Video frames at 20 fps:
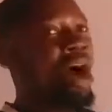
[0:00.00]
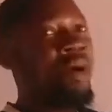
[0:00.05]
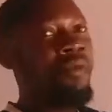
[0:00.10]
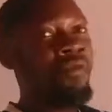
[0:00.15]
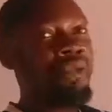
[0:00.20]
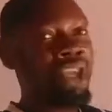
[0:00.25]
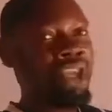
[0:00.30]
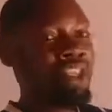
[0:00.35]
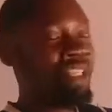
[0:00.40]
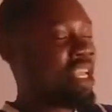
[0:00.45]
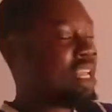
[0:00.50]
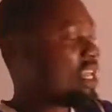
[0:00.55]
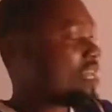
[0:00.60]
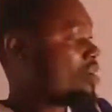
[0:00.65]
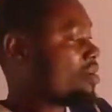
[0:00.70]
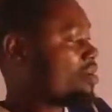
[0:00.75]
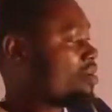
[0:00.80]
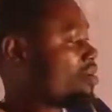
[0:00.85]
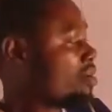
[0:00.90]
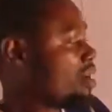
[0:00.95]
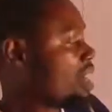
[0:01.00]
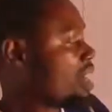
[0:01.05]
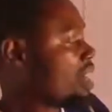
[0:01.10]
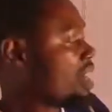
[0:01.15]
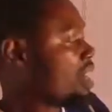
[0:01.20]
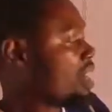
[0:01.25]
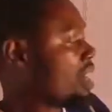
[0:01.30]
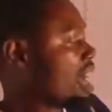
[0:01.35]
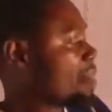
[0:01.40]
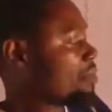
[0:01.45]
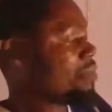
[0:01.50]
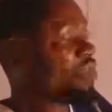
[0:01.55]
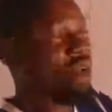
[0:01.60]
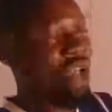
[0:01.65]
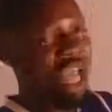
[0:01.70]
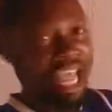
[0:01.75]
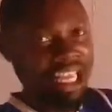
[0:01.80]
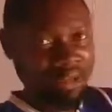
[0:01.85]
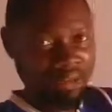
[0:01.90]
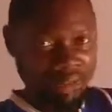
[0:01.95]
this, I'm going
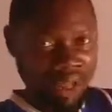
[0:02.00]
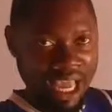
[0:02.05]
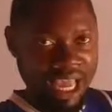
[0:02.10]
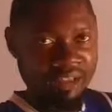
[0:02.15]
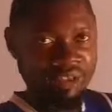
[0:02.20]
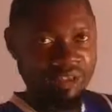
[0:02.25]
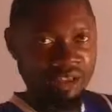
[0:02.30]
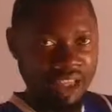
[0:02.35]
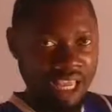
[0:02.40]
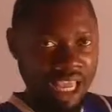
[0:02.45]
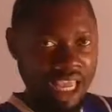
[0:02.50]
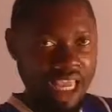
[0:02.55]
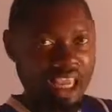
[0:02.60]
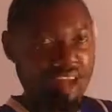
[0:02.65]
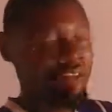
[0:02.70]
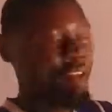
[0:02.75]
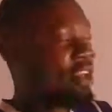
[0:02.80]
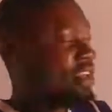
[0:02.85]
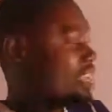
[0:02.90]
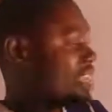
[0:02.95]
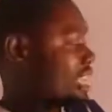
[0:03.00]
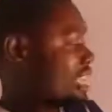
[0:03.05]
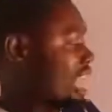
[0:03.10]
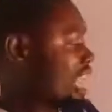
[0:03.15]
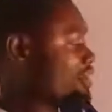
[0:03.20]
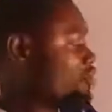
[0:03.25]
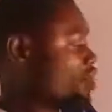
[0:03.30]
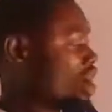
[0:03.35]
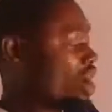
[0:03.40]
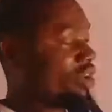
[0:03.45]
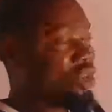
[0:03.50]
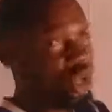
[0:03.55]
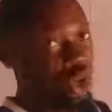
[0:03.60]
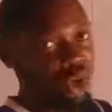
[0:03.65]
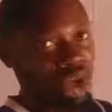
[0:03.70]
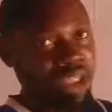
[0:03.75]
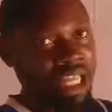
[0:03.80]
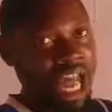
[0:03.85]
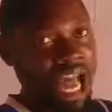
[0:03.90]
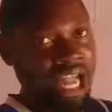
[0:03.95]
to explain today, can as well
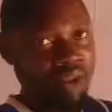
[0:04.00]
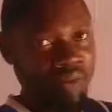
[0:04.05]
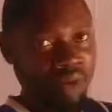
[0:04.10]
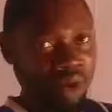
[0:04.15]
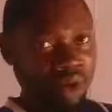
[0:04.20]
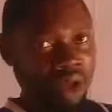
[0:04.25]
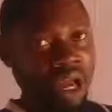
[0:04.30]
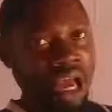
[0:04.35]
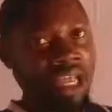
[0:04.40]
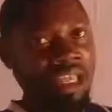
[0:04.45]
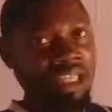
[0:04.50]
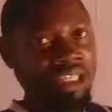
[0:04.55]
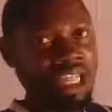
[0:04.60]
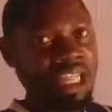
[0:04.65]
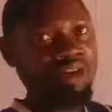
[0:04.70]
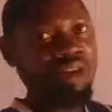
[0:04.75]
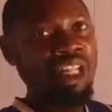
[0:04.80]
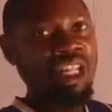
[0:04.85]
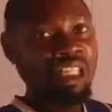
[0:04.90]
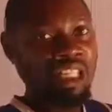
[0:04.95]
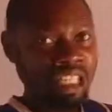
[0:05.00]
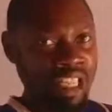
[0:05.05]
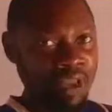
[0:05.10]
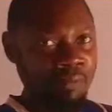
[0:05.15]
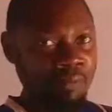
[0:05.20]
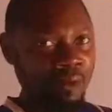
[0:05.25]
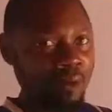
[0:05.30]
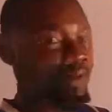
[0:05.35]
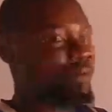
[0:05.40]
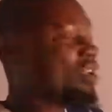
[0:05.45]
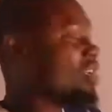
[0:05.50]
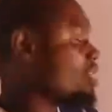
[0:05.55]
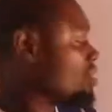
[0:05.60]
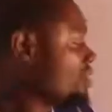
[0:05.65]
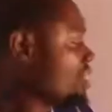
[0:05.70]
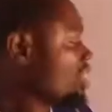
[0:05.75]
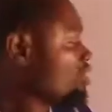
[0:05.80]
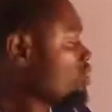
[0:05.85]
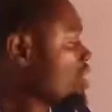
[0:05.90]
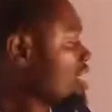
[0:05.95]
do that. It's actually simple.
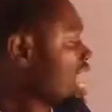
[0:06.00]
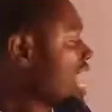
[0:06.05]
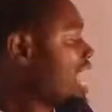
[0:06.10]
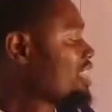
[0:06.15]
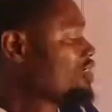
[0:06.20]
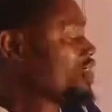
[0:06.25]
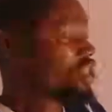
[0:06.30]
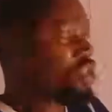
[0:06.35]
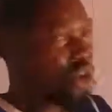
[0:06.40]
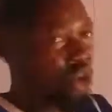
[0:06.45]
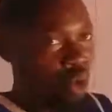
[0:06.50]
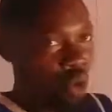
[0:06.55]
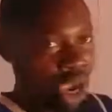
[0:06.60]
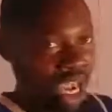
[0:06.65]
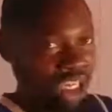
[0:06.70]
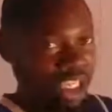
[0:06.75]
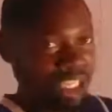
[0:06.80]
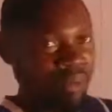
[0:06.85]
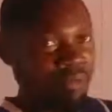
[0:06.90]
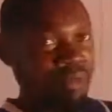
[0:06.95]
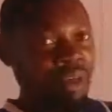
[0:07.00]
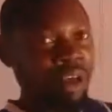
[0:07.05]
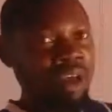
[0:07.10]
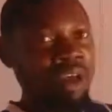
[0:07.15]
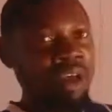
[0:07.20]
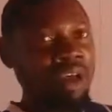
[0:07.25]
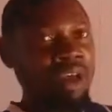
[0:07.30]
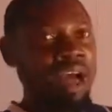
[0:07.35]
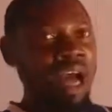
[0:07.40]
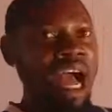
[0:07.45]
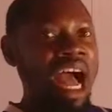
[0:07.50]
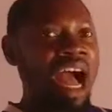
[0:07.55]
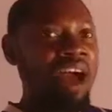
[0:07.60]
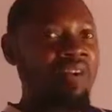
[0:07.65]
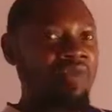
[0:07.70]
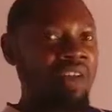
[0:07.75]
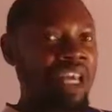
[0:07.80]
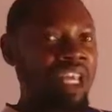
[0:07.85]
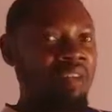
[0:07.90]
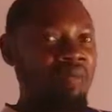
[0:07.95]
This one has to do with
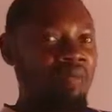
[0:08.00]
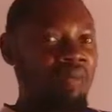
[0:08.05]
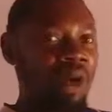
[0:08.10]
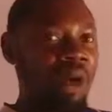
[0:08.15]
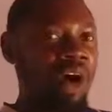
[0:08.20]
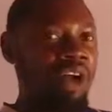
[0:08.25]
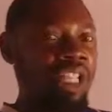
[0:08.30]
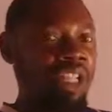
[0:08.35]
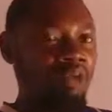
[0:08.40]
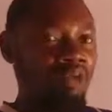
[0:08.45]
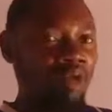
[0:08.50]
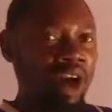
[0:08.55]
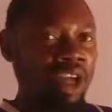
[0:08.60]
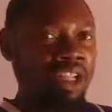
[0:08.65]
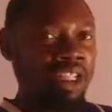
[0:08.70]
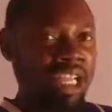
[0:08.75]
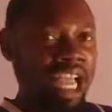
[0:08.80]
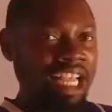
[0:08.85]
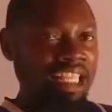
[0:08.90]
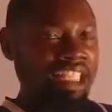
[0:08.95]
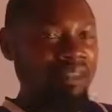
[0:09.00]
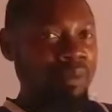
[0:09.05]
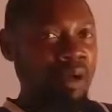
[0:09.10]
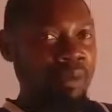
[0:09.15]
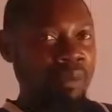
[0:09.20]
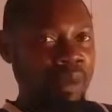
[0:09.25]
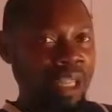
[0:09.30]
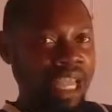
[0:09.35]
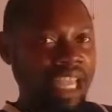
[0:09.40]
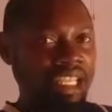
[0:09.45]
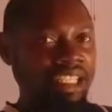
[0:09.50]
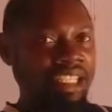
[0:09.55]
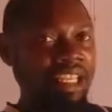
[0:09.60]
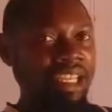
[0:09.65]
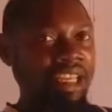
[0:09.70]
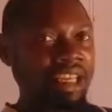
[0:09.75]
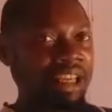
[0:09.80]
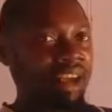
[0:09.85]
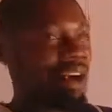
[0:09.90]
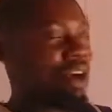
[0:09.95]
having more than 1 decimal place
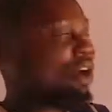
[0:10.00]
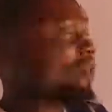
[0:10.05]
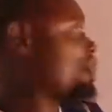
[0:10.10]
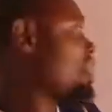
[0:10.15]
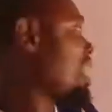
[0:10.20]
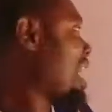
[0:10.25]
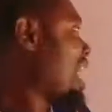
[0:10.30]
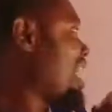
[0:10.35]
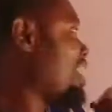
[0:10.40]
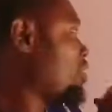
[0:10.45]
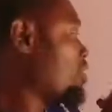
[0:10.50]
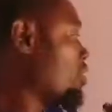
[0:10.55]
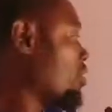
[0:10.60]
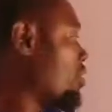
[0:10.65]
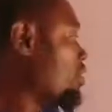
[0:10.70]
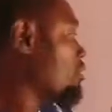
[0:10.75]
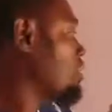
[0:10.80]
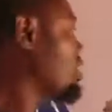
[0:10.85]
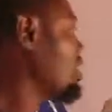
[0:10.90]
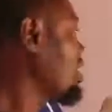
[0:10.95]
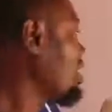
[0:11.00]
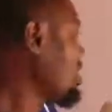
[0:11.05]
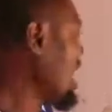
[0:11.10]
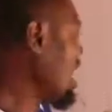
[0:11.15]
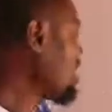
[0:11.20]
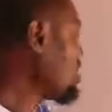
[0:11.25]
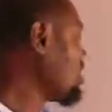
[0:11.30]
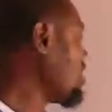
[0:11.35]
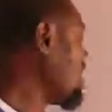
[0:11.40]
of angle, like you